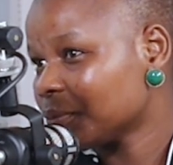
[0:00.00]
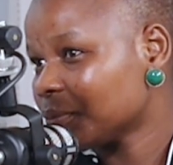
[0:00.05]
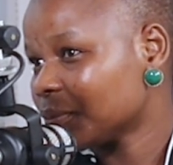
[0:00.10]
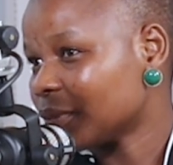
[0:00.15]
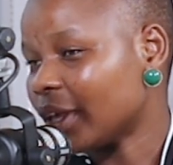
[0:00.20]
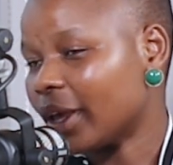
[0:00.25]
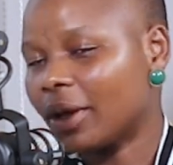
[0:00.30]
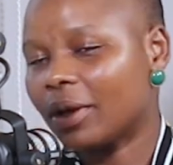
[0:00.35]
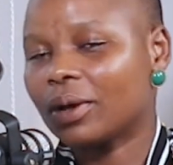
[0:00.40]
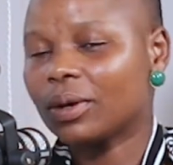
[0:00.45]

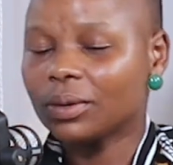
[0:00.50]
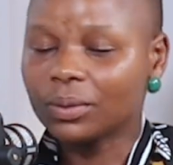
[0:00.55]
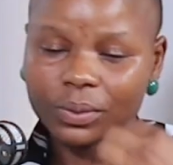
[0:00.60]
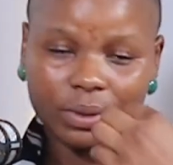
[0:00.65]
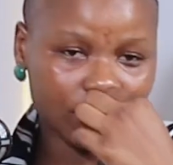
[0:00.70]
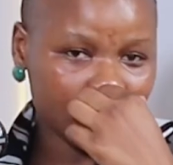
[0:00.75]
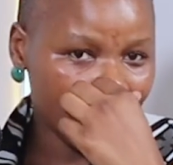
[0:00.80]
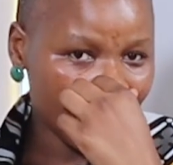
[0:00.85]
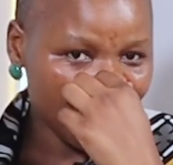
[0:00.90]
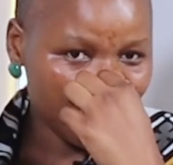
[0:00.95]
Yeah, we
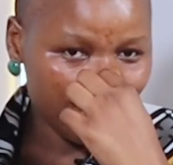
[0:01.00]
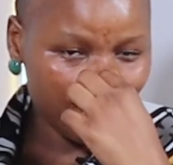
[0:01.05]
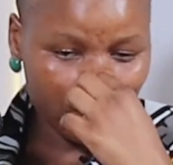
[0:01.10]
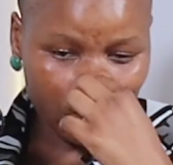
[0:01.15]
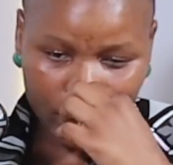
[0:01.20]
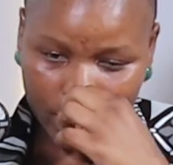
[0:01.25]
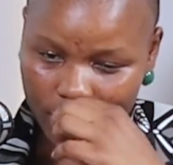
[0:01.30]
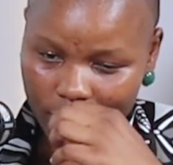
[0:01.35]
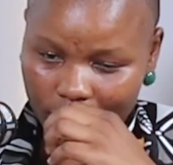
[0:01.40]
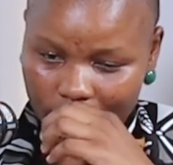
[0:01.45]
started
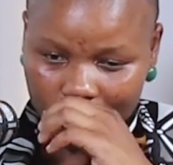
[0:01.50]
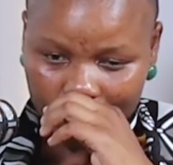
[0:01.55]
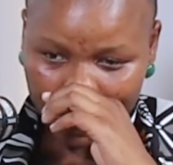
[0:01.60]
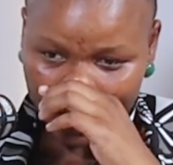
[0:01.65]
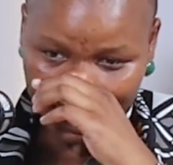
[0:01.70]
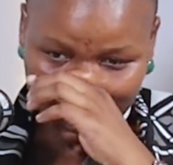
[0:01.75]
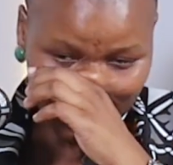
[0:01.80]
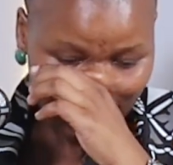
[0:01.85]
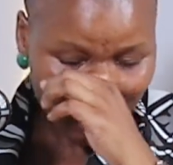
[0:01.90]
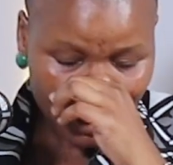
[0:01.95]
praying
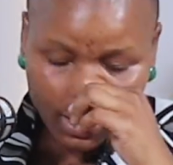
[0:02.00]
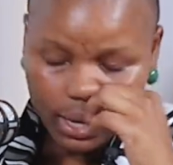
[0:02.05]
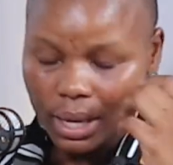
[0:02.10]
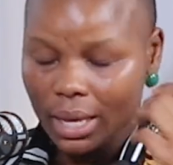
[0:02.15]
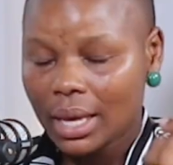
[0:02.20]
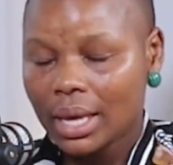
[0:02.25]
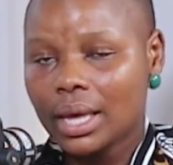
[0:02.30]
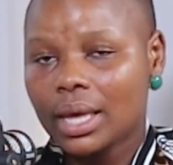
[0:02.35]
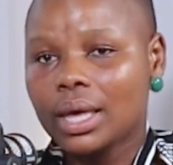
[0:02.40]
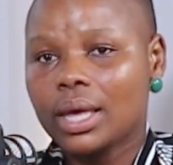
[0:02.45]
there.
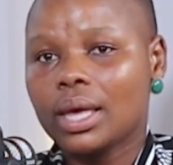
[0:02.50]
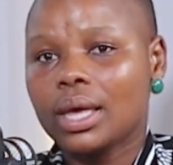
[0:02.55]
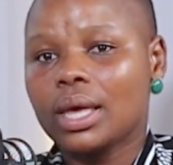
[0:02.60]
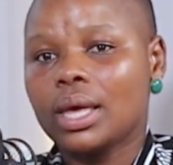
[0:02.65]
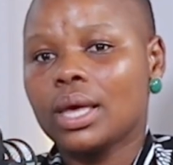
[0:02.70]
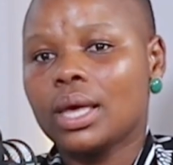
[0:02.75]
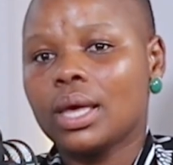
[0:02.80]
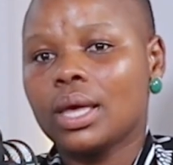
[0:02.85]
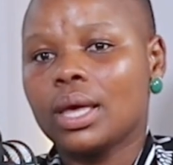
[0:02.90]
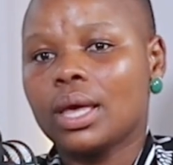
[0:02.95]

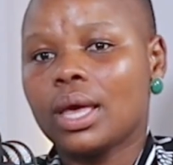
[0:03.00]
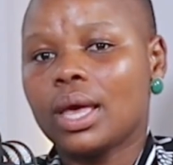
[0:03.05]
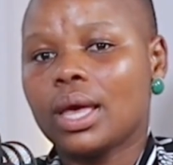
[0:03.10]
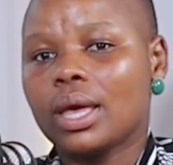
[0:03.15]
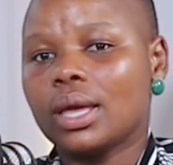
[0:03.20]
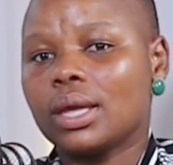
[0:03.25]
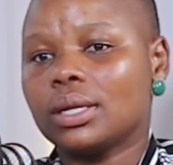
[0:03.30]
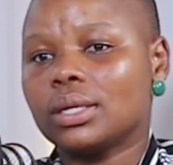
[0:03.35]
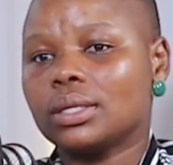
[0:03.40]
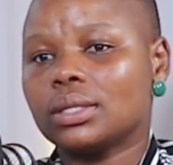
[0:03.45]

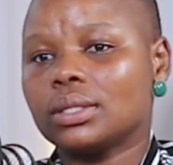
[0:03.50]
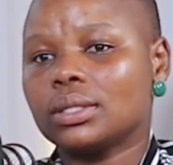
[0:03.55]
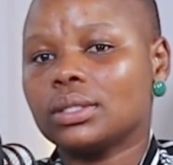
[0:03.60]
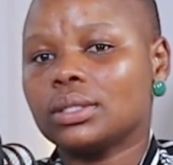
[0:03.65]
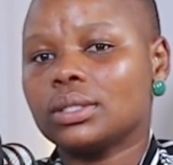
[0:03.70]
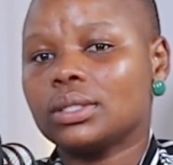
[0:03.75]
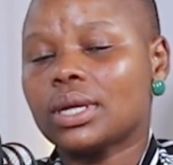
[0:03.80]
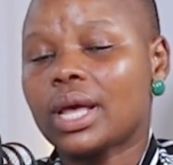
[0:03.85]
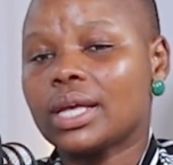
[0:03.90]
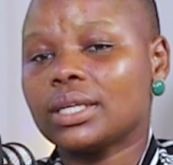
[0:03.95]

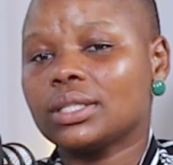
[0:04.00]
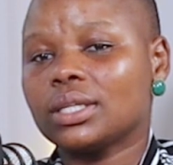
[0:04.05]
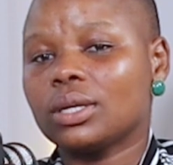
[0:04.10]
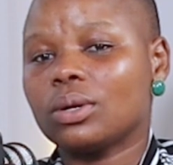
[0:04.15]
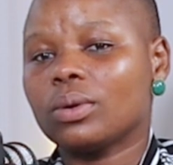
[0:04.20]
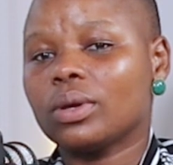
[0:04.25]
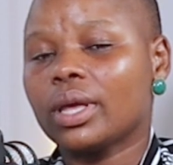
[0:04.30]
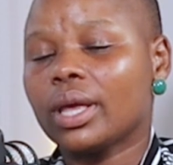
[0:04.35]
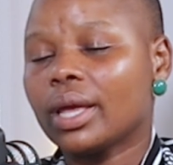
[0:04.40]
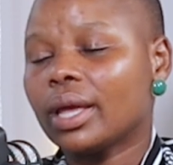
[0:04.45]
And I said,
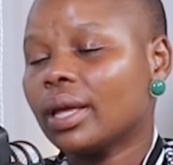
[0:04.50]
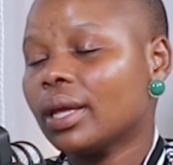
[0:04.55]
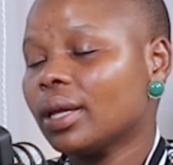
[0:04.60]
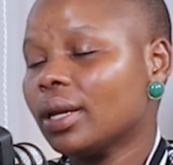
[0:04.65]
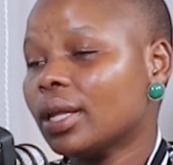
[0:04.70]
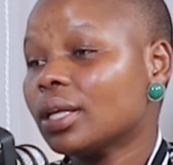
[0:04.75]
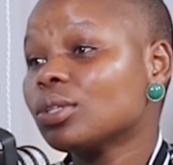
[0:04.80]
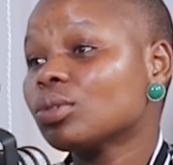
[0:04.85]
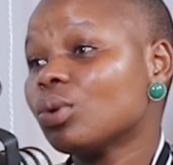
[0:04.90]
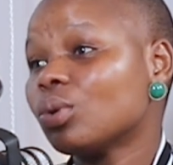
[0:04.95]
okay,
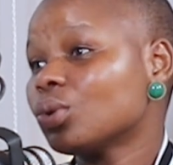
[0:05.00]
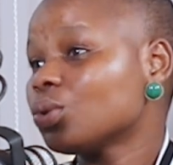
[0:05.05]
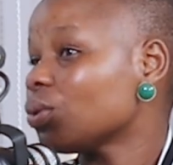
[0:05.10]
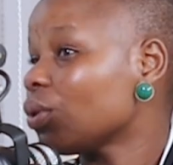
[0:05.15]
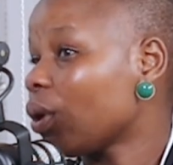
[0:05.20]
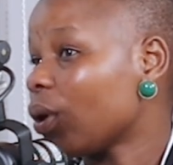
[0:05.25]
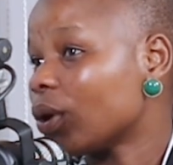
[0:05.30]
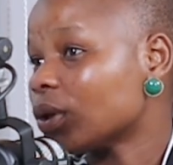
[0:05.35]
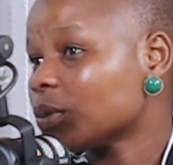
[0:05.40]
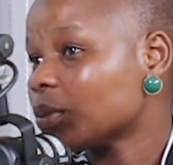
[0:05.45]
let's go to
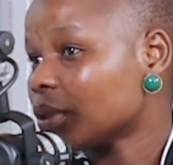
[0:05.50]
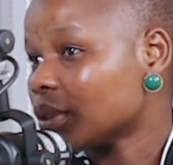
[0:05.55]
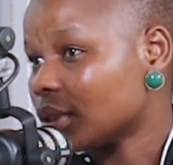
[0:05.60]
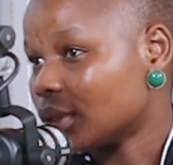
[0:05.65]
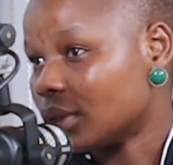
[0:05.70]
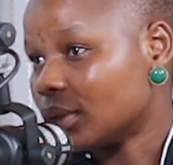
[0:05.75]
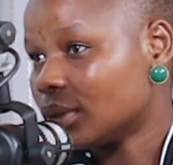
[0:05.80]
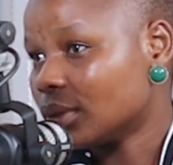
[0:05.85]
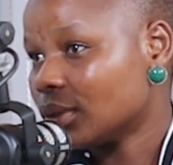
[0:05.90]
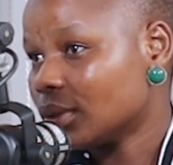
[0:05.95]
the
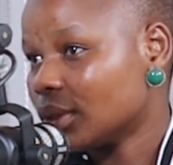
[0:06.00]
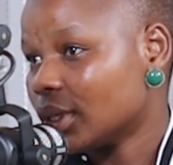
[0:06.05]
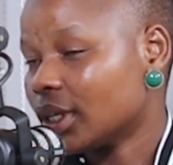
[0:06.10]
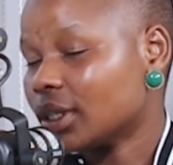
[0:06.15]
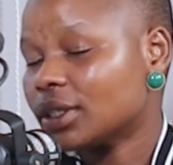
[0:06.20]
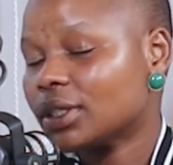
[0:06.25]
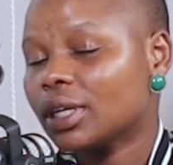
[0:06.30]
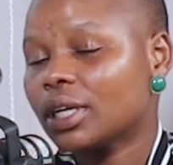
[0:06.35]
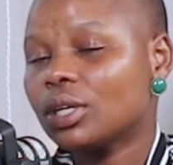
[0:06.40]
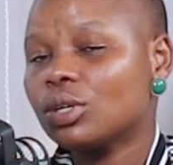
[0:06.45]
hospital. He
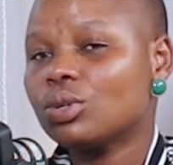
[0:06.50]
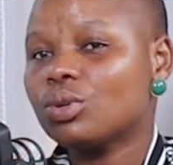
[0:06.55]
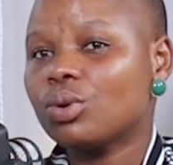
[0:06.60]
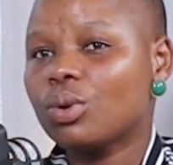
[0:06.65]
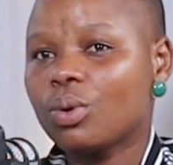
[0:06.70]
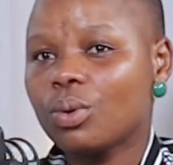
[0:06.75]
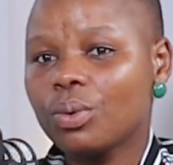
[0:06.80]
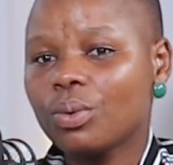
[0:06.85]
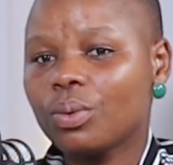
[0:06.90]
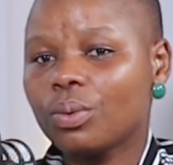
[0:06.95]
said,
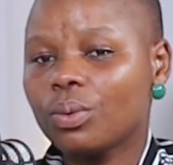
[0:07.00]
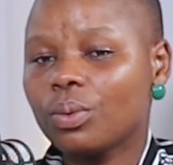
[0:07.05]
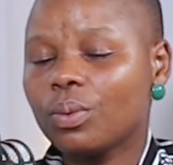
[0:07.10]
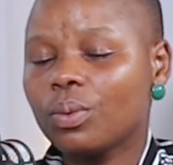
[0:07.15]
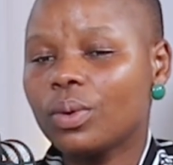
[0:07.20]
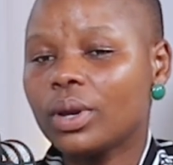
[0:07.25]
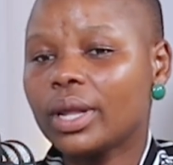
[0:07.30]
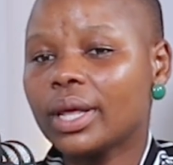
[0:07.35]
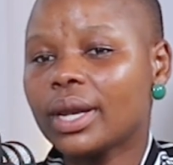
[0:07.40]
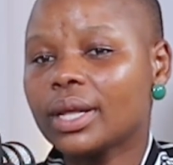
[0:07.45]
no,
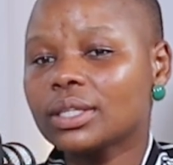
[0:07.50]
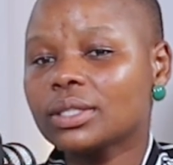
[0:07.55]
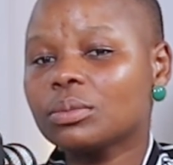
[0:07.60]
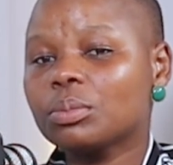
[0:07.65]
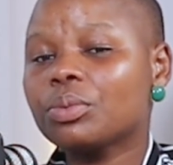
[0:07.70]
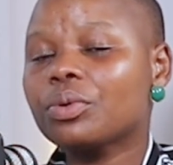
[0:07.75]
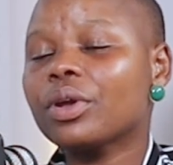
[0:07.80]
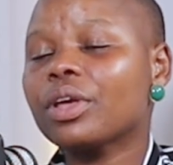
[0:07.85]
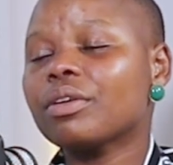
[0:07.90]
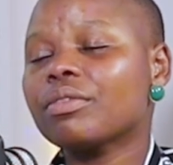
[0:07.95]
let us
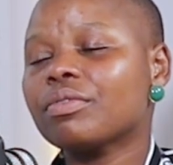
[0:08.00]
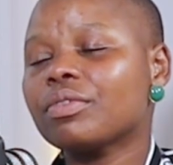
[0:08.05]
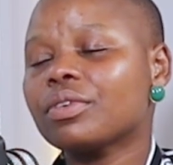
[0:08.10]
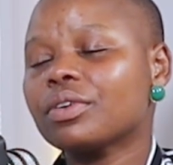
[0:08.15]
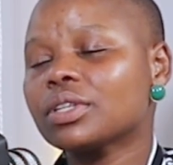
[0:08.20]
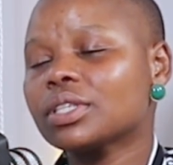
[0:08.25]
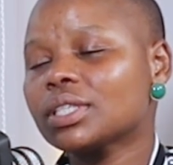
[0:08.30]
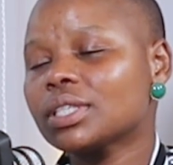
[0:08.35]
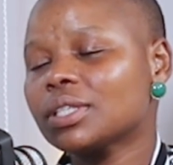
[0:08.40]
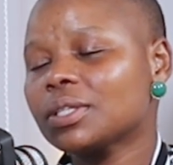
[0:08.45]
pray
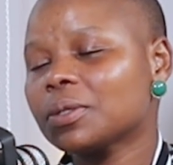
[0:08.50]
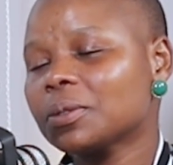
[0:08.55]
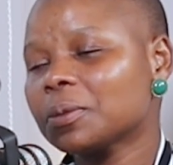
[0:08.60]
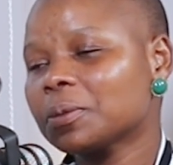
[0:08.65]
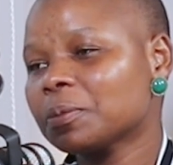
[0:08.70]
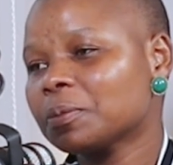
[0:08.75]
first.